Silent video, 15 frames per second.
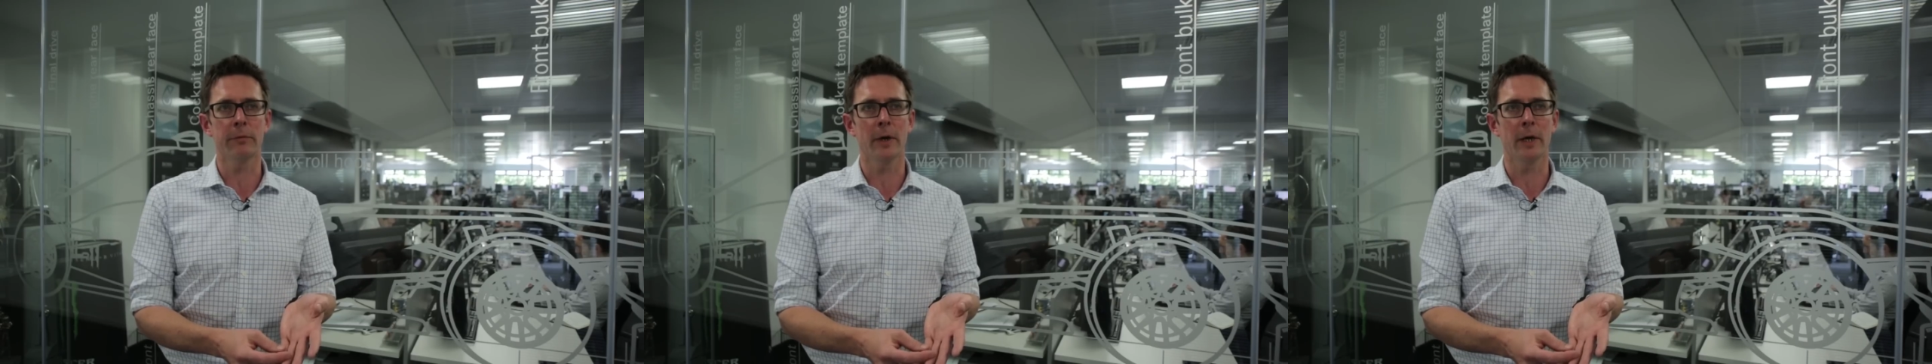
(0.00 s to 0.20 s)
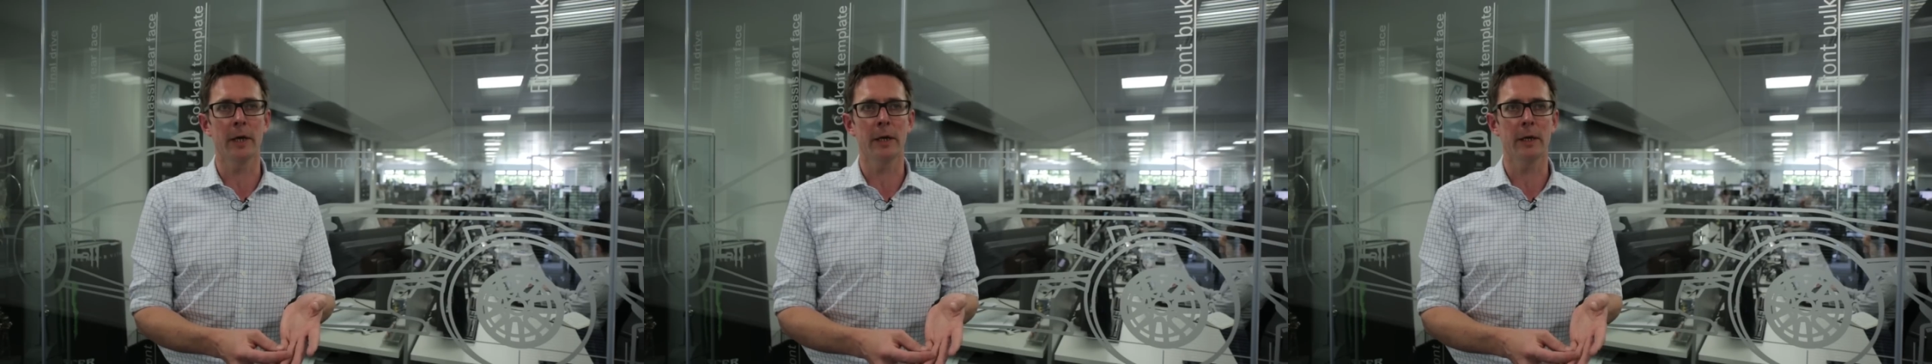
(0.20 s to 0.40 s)

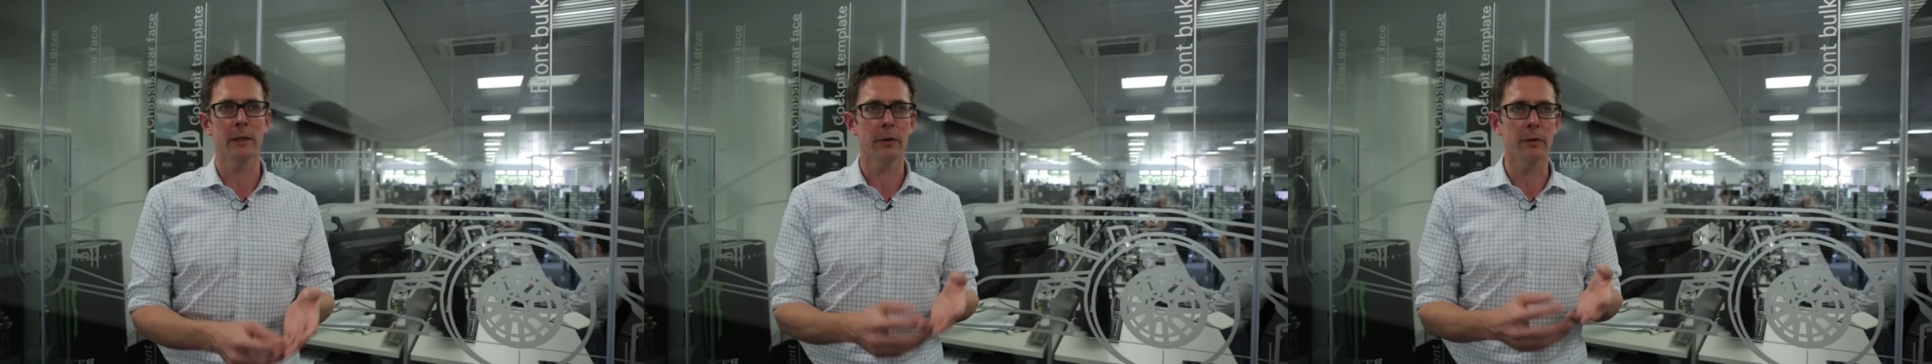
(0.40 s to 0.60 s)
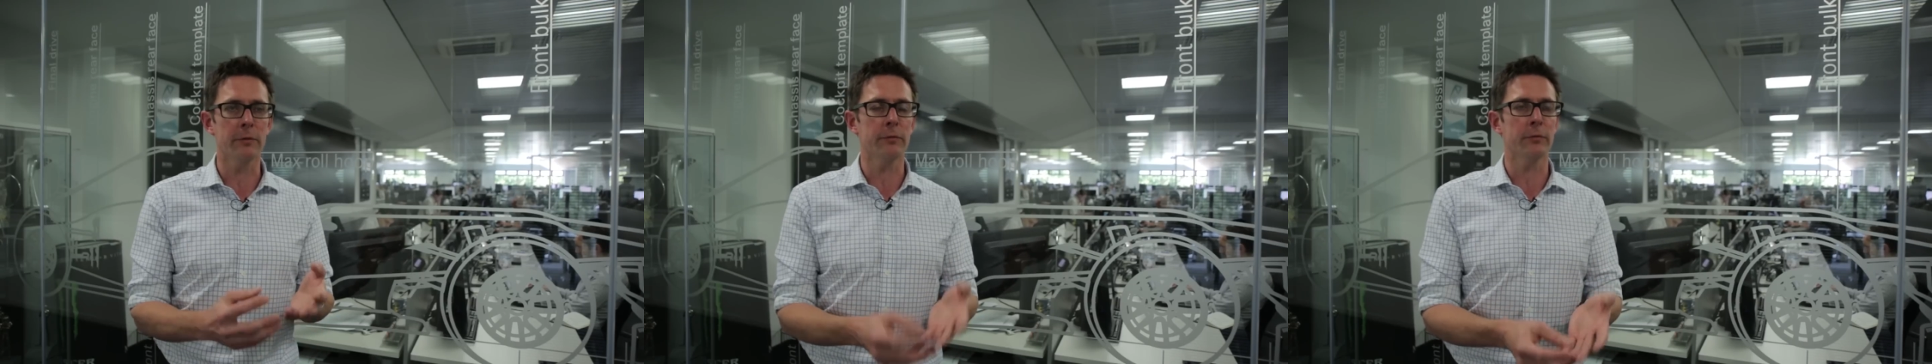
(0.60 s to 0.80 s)
uh, a
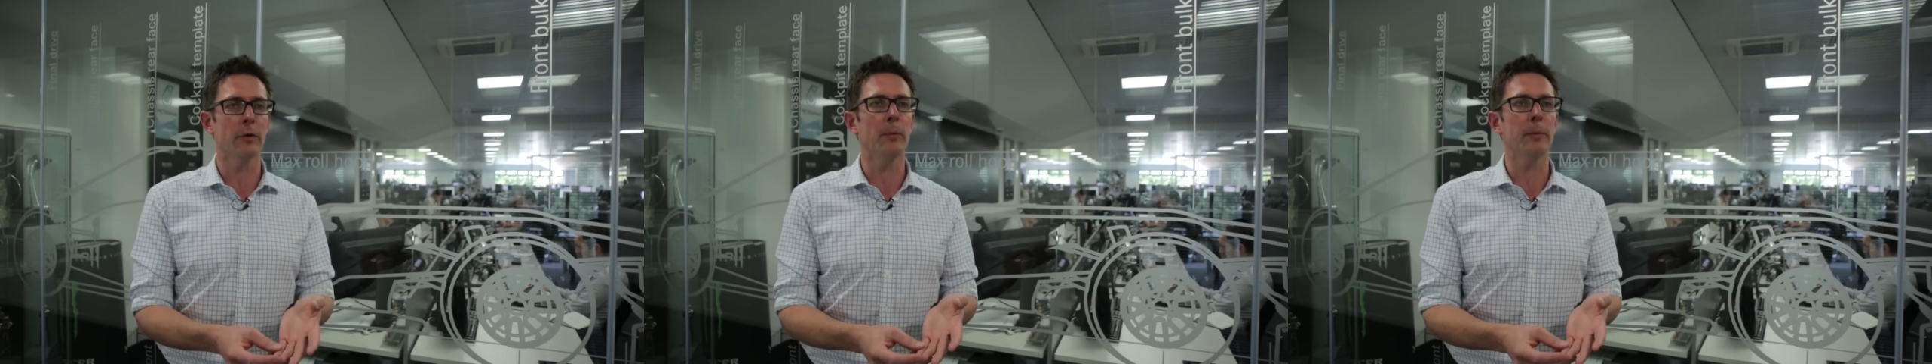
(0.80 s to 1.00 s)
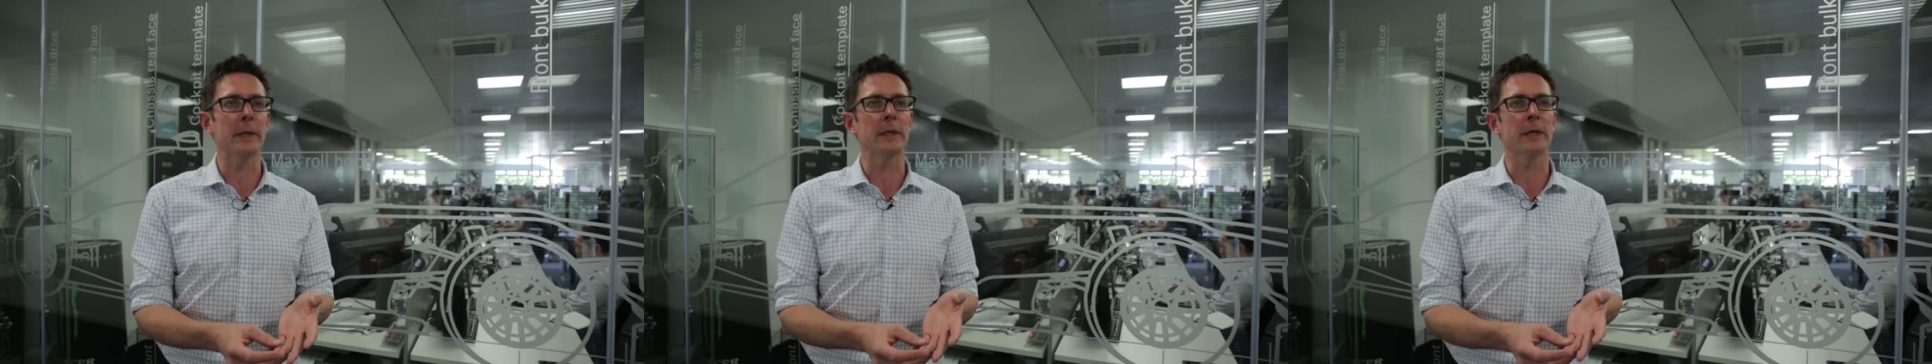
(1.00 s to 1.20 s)
lot of
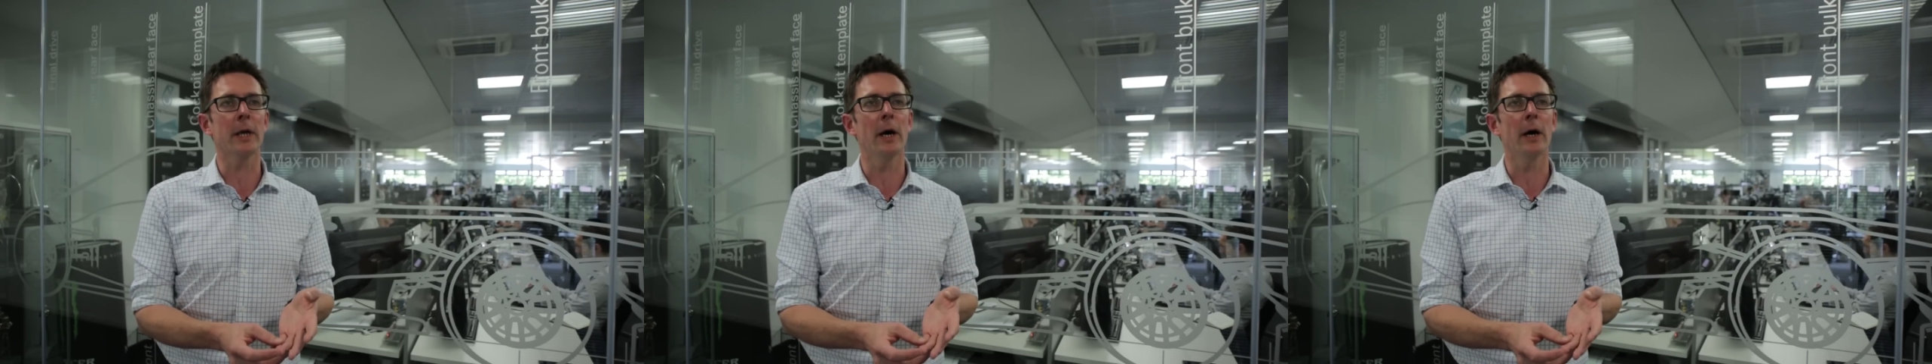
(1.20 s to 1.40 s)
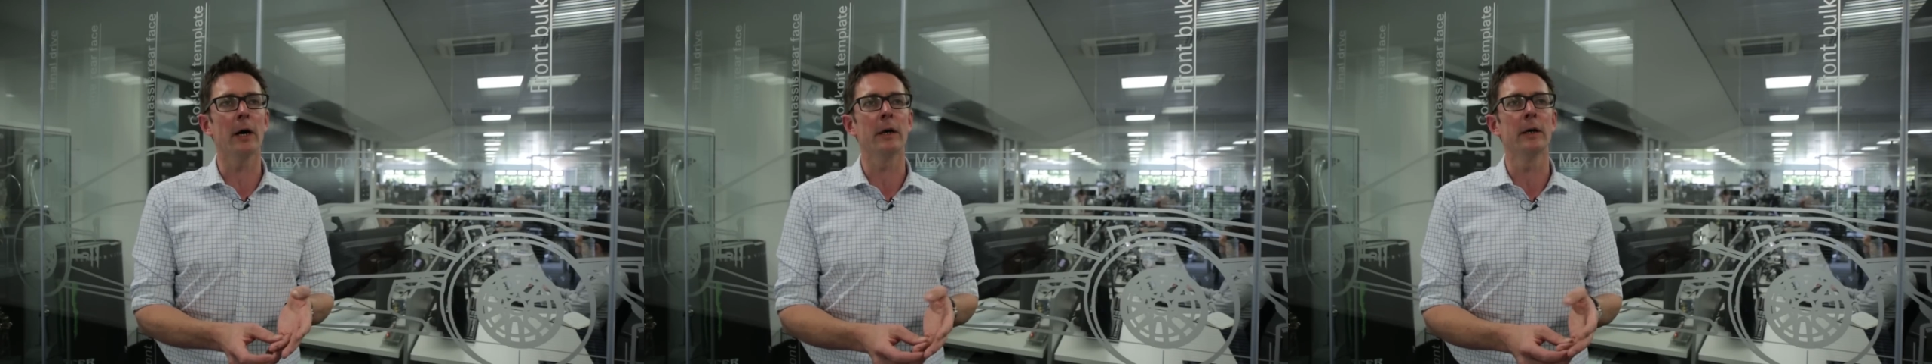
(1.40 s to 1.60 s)
stopping the
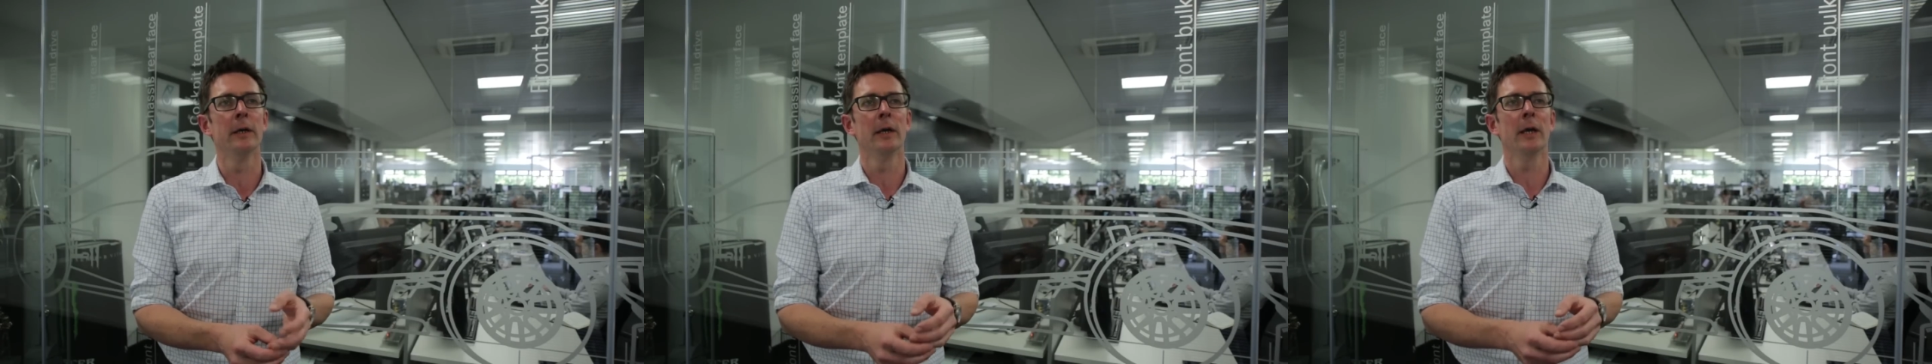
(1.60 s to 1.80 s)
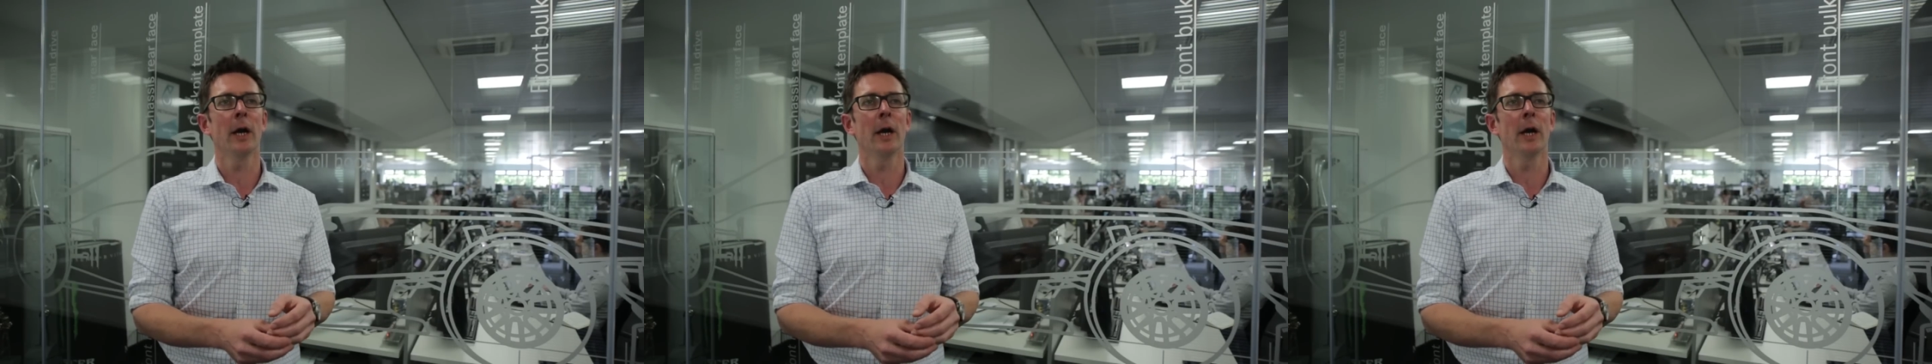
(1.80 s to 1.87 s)
car